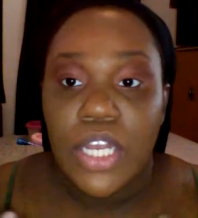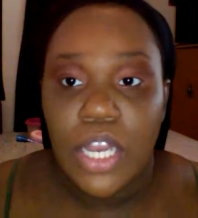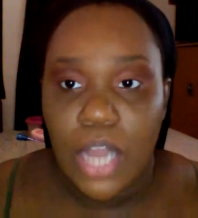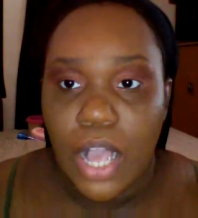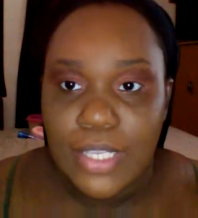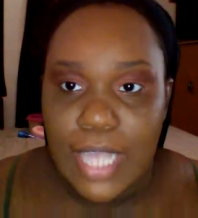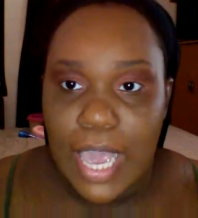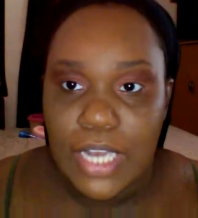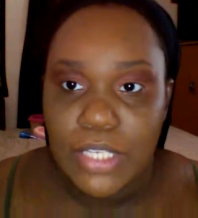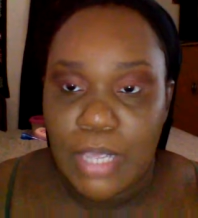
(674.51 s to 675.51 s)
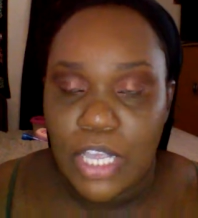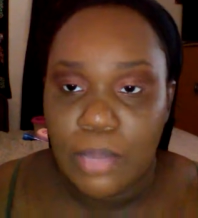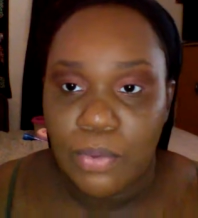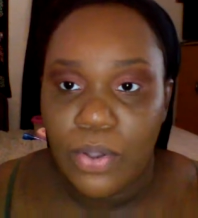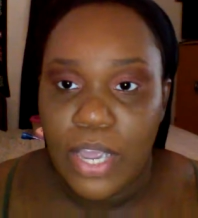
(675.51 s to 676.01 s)
The longest I had this
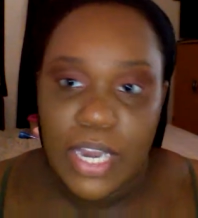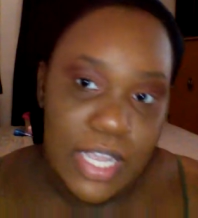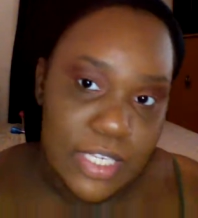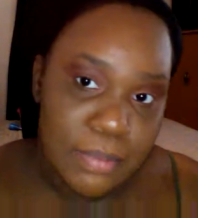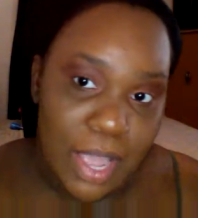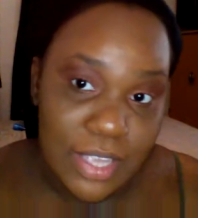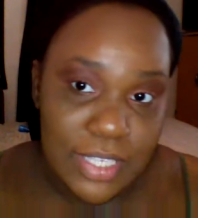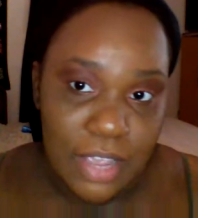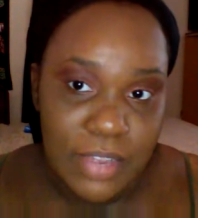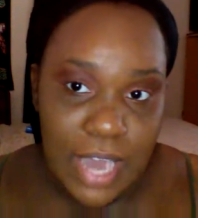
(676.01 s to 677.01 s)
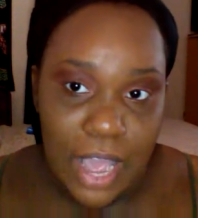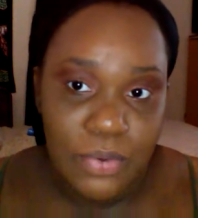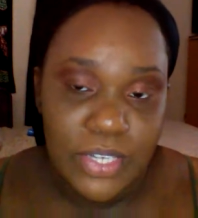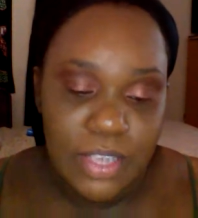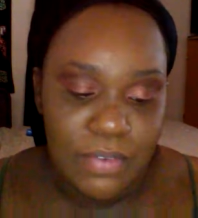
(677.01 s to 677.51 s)
makeup on is about 7
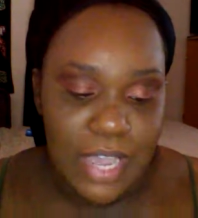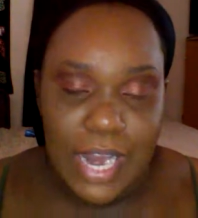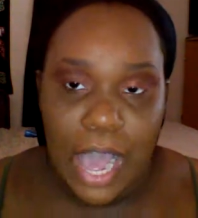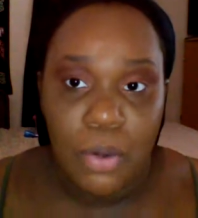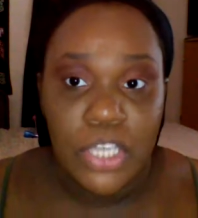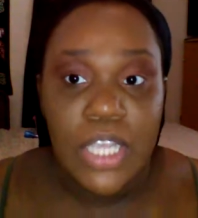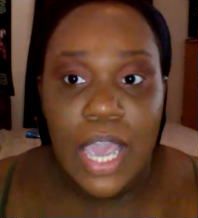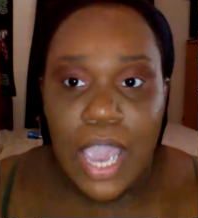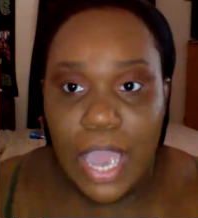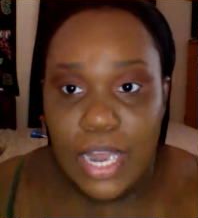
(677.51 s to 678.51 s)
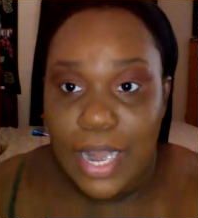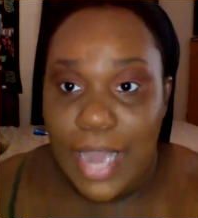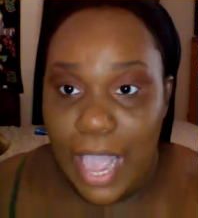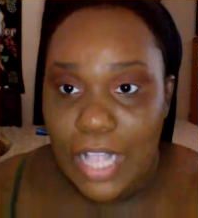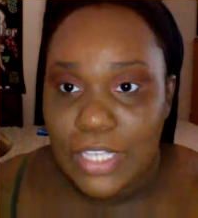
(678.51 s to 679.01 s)
hours, 7 to 8 hours. And it
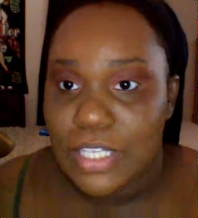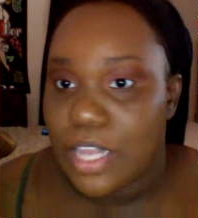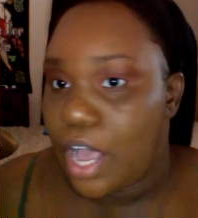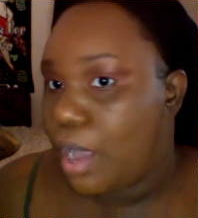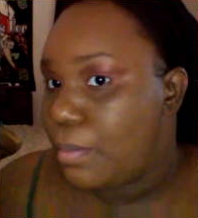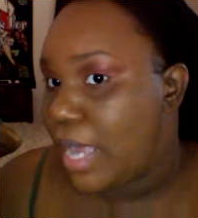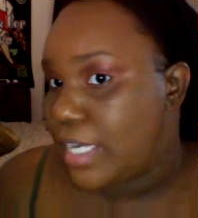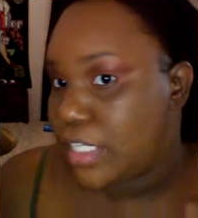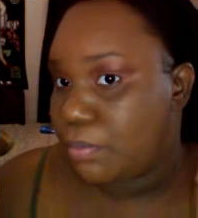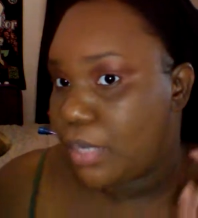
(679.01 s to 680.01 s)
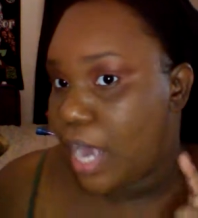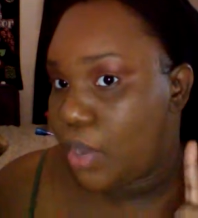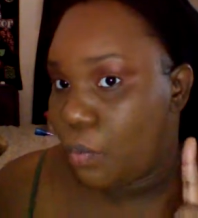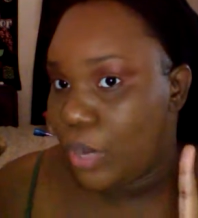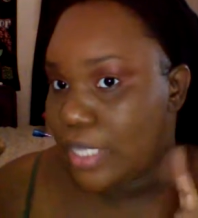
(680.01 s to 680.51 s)
lasts. I just
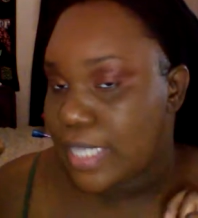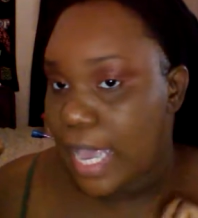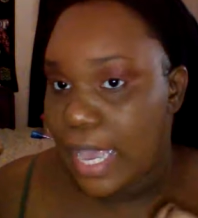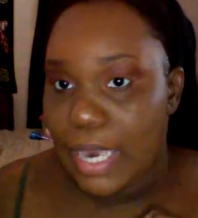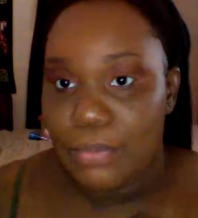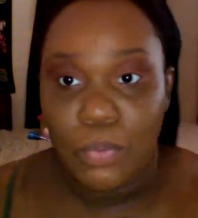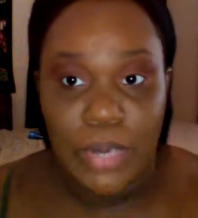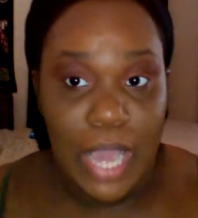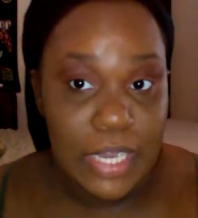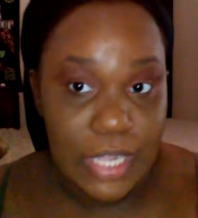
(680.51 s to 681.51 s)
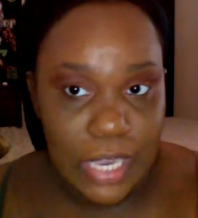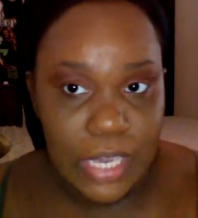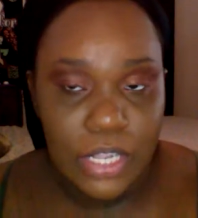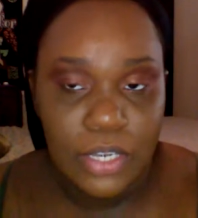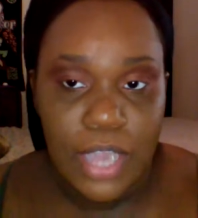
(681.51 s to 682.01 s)
blotted one time when I
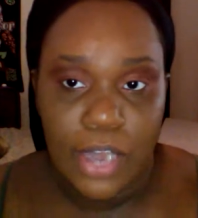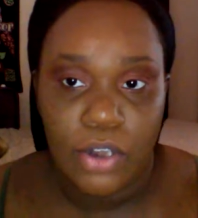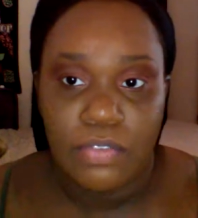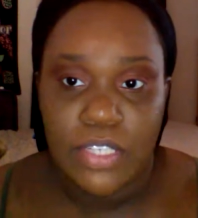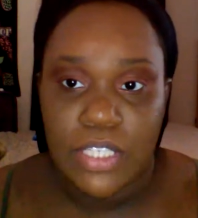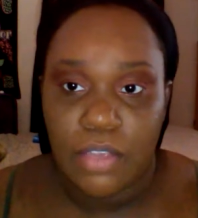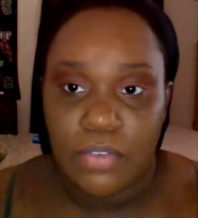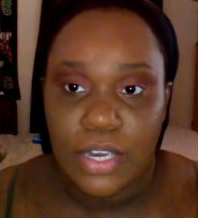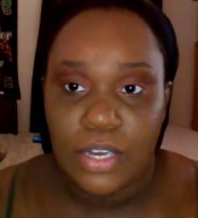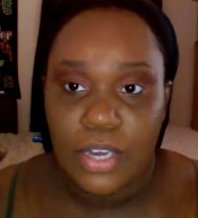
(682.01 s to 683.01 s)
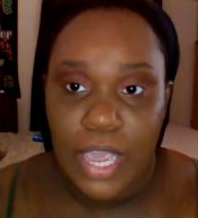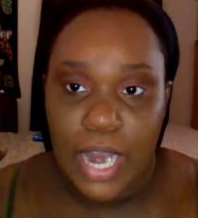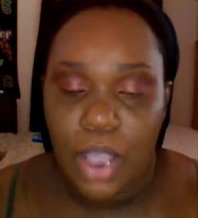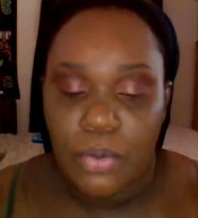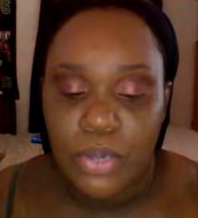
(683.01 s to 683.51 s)
did have it on for 7, 8
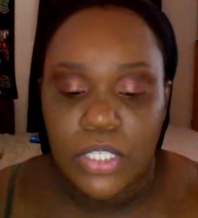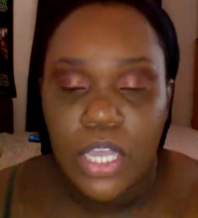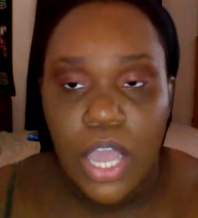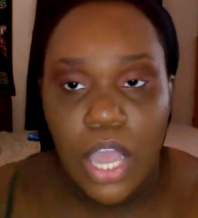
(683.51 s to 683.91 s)
hours.